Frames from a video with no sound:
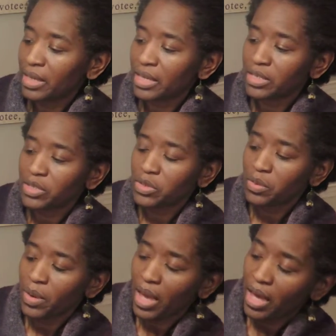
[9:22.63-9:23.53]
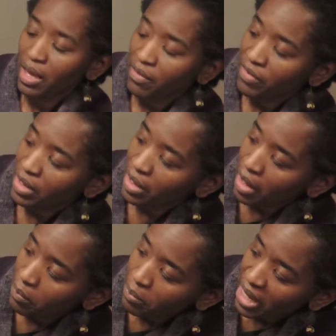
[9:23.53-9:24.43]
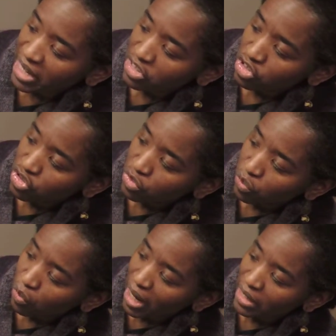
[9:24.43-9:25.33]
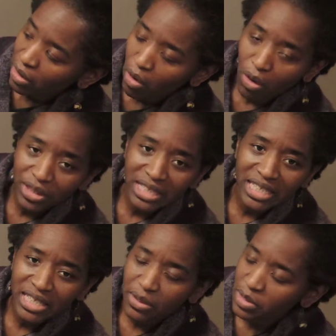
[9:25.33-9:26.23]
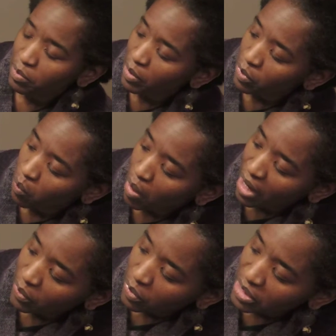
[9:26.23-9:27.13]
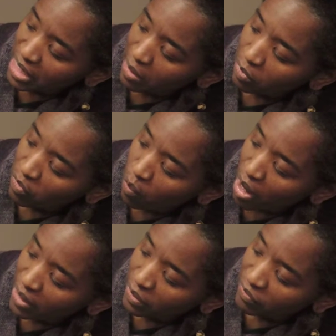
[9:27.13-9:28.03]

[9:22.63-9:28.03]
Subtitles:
is you have a page to write all the details about the wine, the type of wine,